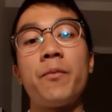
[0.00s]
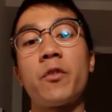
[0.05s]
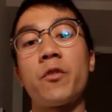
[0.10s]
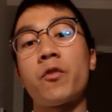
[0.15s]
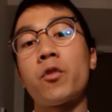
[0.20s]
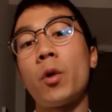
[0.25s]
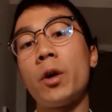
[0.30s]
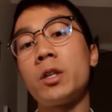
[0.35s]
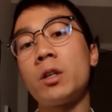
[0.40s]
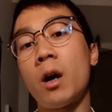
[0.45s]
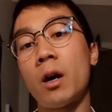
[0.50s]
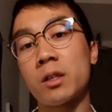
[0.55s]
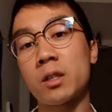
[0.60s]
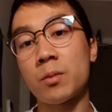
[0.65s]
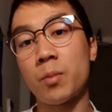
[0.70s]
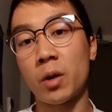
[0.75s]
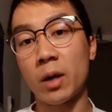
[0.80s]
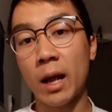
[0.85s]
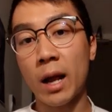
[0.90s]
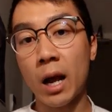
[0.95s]
Freud talks
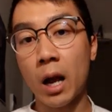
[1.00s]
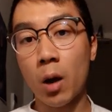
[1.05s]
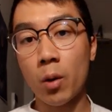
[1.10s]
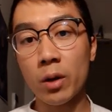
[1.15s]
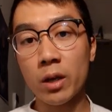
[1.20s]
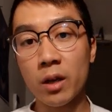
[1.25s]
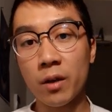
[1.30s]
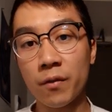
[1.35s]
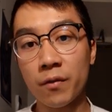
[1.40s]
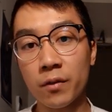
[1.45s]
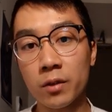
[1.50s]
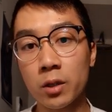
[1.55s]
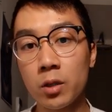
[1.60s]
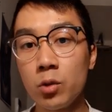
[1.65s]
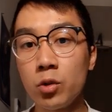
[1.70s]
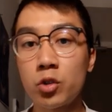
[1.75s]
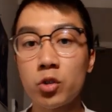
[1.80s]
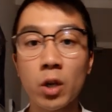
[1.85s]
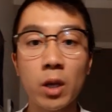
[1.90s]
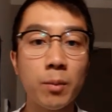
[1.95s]
about how if
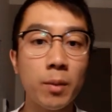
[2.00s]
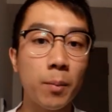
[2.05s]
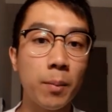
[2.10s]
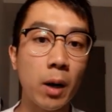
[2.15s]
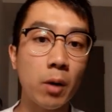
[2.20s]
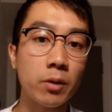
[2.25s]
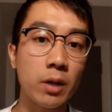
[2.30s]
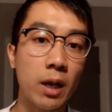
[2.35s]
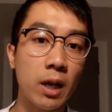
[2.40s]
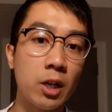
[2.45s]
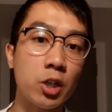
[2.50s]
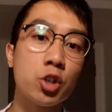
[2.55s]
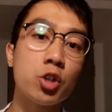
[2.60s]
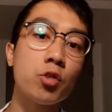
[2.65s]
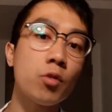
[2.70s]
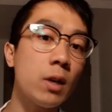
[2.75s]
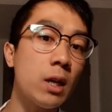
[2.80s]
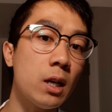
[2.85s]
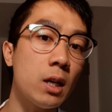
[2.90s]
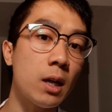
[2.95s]
you dream about a
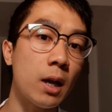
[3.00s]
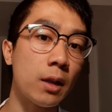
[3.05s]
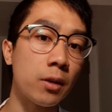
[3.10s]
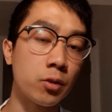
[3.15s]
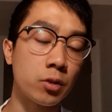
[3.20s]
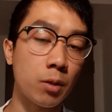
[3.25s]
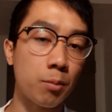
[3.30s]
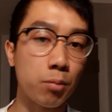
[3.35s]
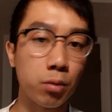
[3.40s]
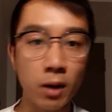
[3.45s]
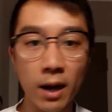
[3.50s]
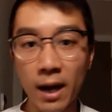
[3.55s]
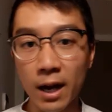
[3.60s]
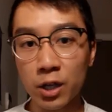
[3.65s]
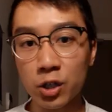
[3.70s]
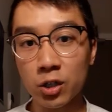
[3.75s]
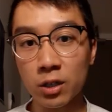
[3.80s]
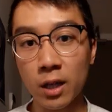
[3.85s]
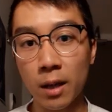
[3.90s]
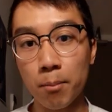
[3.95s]
tree and there's a
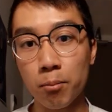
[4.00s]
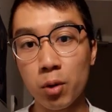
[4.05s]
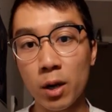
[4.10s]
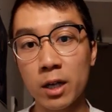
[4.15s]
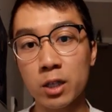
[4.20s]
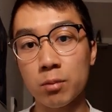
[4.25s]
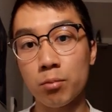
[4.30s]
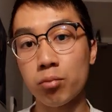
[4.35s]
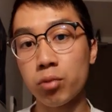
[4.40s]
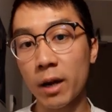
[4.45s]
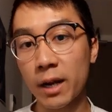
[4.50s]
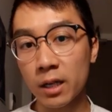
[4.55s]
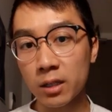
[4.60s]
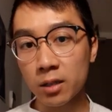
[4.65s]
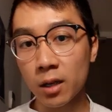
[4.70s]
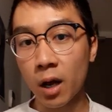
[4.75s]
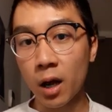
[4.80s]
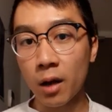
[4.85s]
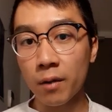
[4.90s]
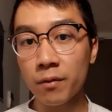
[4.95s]
branch and that branch breaks
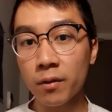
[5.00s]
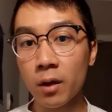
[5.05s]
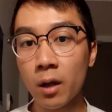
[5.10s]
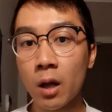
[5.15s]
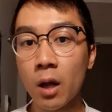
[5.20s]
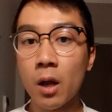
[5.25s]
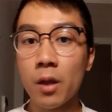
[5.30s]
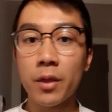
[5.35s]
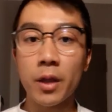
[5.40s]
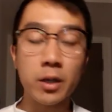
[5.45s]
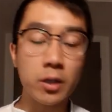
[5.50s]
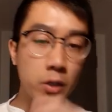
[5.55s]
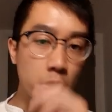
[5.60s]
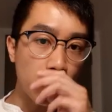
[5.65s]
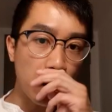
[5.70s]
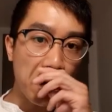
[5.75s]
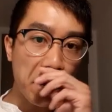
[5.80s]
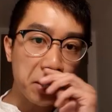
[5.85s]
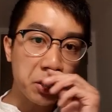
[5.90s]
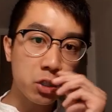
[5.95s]
off, then
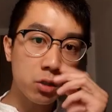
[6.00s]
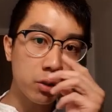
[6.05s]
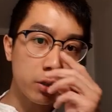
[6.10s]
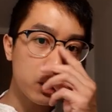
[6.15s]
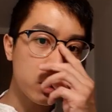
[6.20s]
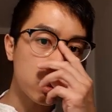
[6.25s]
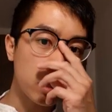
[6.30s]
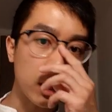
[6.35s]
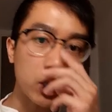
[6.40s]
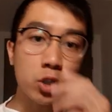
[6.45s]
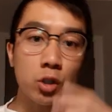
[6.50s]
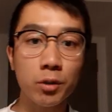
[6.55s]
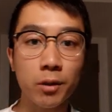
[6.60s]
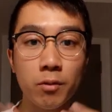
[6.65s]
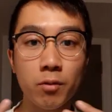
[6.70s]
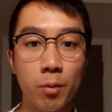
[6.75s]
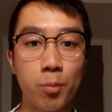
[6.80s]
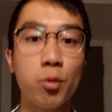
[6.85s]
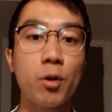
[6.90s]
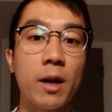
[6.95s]
you're actually
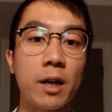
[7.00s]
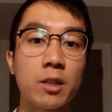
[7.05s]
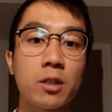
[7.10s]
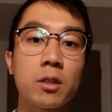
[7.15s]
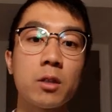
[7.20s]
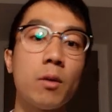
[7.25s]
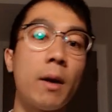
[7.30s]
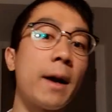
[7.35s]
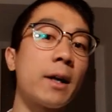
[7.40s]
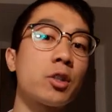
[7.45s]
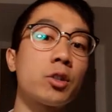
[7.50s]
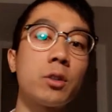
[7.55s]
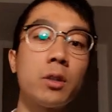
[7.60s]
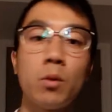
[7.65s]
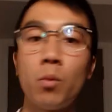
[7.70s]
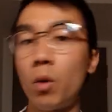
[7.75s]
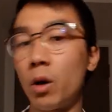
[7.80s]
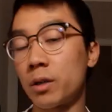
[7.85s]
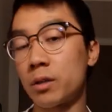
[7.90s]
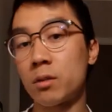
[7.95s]
sexually repressed. You
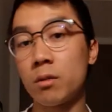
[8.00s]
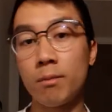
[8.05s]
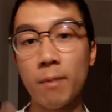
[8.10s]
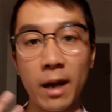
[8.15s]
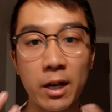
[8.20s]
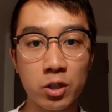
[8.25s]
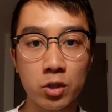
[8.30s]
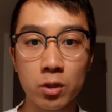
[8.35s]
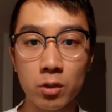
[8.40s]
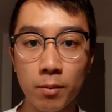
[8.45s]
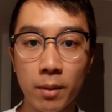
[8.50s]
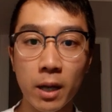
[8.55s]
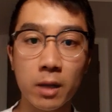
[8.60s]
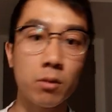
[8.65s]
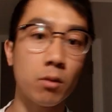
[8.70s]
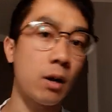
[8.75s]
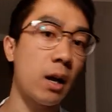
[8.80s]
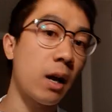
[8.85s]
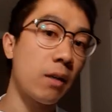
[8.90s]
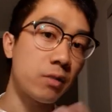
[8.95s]
actually want to
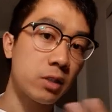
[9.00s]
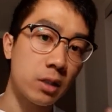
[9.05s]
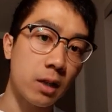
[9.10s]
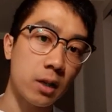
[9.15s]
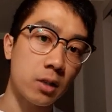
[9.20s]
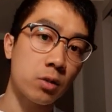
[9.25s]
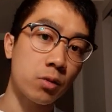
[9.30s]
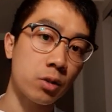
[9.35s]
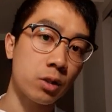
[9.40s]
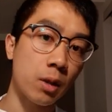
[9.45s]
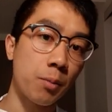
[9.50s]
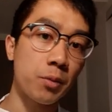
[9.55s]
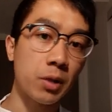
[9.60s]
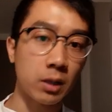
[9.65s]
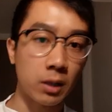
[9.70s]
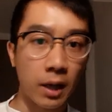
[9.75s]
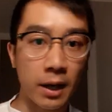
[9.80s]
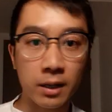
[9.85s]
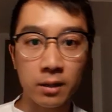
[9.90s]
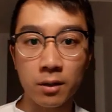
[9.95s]
masturbate or have sex or
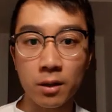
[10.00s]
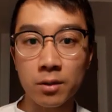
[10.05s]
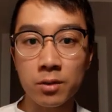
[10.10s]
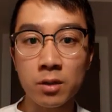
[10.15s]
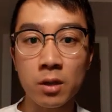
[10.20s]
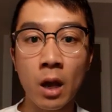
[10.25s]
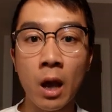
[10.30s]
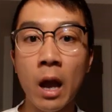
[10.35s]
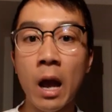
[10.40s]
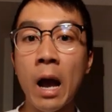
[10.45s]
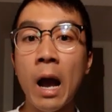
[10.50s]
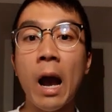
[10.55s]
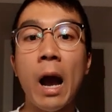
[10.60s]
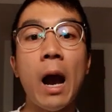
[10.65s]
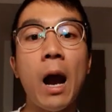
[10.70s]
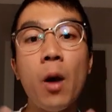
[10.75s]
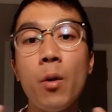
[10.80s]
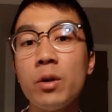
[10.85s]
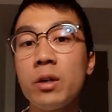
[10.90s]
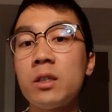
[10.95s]
something like this.
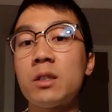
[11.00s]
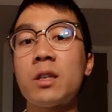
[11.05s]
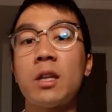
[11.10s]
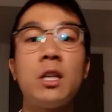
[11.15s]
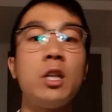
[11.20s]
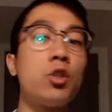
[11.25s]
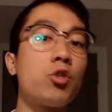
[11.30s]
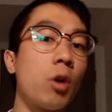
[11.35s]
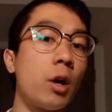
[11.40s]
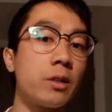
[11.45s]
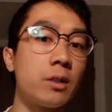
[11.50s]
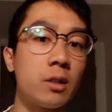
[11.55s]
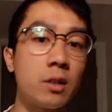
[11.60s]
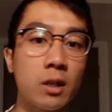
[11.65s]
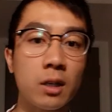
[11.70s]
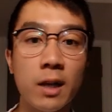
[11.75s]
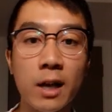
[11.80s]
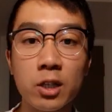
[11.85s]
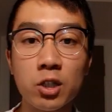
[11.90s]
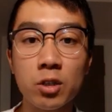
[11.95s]
How it is that he draws these
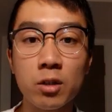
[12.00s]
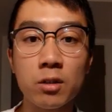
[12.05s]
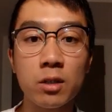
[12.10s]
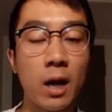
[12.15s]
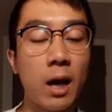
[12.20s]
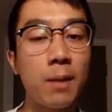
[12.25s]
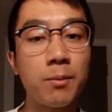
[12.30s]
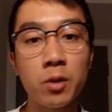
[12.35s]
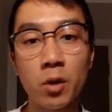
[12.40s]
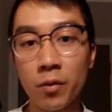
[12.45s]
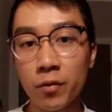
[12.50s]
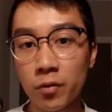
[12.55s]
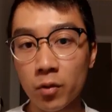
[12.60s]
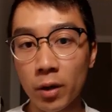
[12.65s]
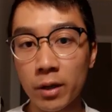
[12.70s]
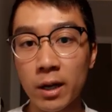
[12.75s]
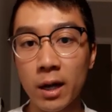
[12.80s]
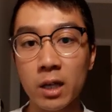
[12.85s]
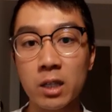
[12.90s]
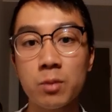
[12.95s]
connections, I'm no
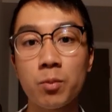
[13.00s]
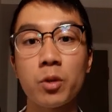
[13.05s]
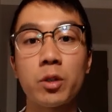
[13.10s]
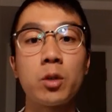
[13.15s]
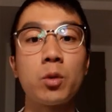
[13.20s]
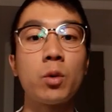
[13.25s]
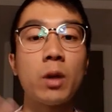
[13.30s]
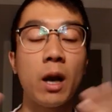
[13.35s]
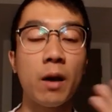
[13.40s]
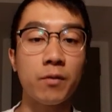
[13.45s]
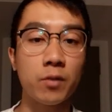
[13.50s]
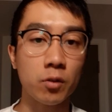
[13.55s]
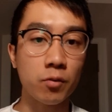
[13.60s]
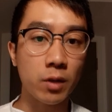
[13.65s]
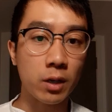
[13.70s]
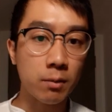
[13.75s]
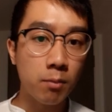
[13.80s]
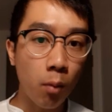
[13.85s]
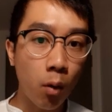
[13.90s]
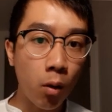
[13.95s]
Freud expert, you would have to
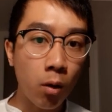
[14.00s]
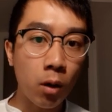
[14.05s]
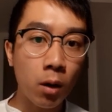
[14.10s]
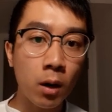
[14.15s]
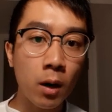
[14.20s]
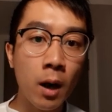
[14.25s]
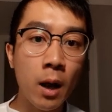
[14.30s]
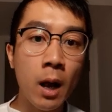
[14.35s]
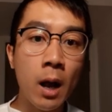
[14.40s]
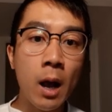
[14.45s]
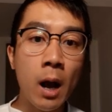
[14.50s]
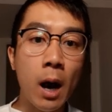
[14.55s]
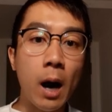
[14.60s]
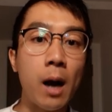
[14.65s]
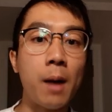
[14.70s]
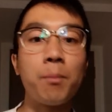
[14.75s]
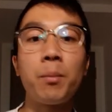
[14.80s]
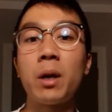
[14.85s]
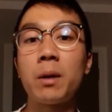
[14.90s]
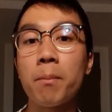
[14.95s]
read more.
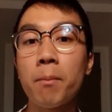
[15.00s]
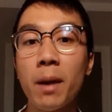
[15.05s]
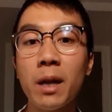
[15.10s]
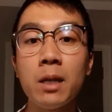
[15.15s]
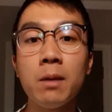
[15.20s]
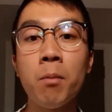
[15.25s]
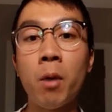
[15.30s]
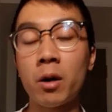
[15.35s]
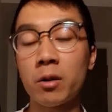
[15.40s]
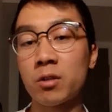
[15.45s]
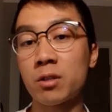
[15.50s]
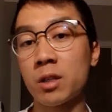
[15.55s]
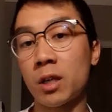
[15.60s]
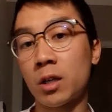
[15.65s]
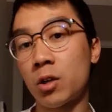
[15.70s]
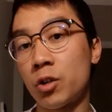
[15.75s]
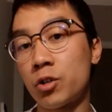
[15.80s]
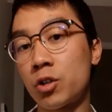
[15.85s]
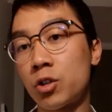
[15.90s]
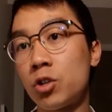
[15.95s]
But many modern
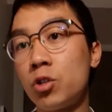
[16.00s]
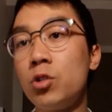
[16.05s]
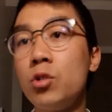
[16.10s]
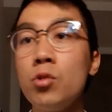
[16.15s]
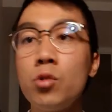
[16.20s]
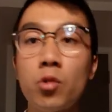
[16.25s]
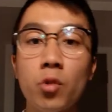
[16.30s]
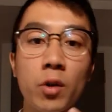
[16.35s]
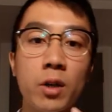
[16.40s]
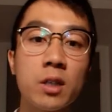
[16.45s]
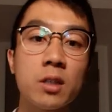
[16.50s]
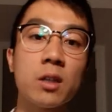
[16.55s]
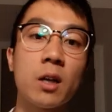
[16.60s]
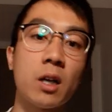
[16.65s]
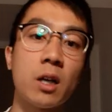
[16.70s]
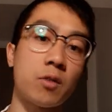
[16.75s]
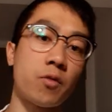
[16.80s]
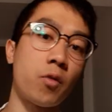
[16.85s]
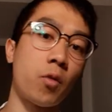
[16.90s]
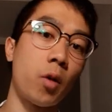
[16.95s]
psychologists do
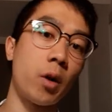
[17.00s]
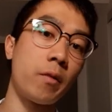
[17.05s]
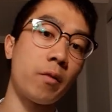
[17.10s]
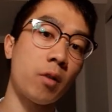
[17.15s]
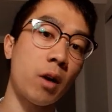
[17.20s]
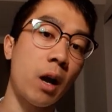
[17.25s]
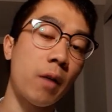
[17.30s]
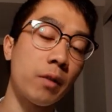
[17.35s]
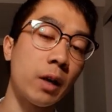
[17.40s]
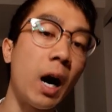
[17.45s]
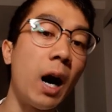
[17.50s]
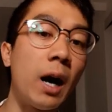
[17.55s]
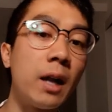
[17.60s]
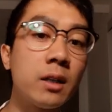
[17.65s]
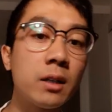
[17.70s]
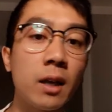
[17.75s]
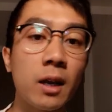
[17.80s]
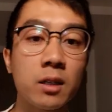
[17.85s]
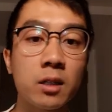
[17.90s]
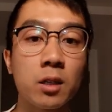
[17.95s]
criticize Freud for having
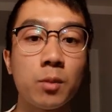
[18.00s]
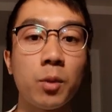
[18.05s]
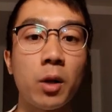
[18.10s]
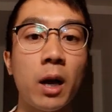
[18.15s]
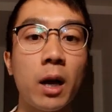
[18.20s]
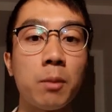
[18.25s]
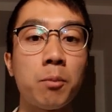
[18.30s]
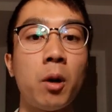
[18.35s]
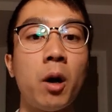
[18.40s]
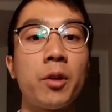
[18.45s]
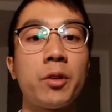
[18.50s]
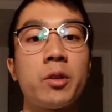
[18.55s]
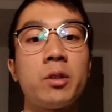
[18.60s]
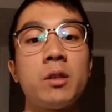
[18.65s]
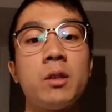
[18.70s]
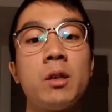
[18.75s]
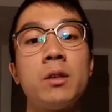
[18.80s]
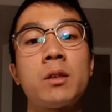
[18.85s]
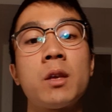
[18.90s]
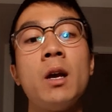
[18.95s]
untestable
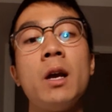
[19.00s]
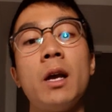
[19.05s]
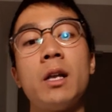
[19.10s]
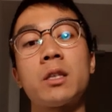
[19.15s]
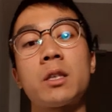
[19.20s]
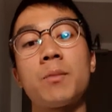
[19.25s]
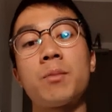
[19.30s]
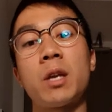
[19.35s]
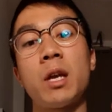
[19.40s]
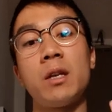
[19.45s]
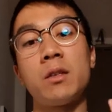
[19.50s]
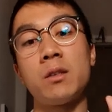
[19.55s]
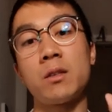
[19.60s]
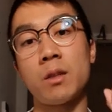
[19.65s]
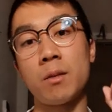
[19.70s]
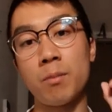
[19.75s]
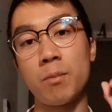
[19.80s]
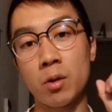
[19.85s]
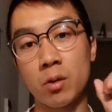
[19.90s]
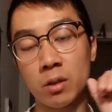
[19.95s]
hypotheses, in some
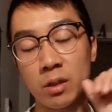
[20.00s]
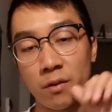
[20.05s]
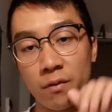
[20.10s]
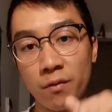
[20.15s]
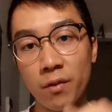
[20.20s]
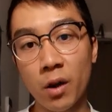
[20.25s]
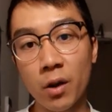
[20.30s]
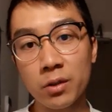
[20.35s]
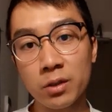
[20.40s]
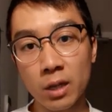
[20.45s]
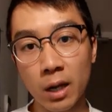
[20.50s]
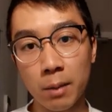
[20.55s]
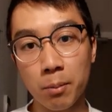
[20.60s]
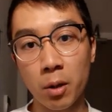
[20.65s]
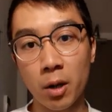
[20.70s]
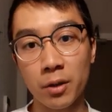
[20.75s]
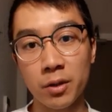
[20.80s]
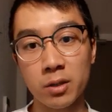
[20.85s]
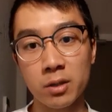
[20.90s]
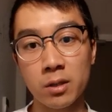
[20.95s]
cases empirically false
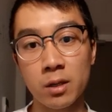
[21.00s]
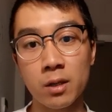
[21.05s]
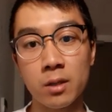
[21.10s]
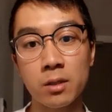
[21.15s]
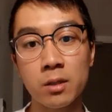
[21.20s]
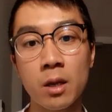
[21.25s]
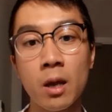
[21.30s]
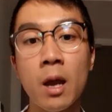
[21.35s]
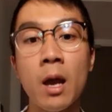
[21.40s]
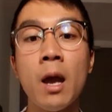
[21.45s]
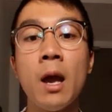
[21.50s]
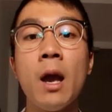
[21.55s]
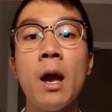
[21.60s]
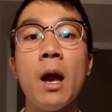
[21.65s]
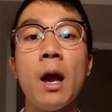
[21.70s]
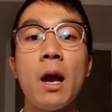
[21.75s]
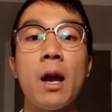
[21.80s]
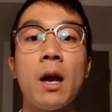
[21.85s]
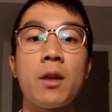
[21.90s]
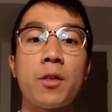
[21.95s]
hypotheses,
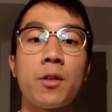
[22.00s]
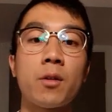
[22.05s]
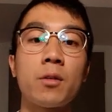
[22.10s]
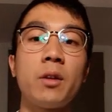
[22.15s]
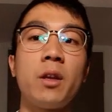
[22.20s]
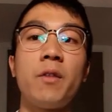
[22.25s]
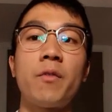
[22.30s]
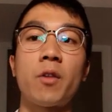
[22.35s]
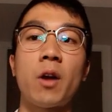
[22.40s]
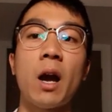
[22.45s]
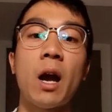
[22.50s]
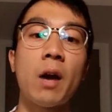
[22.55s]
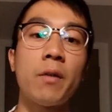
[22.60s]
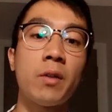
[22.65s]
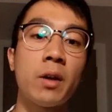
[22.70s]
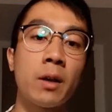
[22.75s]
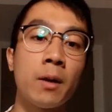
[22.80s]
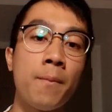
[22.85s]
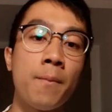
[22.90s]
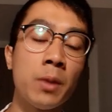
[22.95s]
and thirdly for
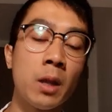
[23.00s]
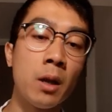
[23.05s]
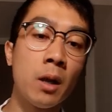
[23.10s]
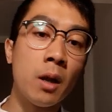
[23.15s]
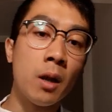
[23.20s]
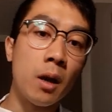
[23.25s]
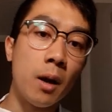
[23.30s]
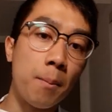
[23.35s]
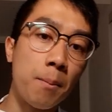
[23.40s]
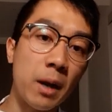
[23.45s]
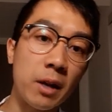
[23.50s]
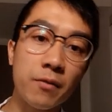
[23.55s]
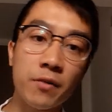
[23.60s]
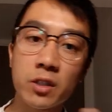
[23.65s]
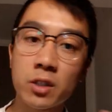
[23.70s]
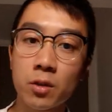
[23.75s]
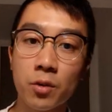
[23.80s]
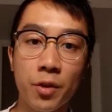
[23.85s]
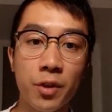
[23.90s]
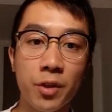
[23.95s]
having metaphysical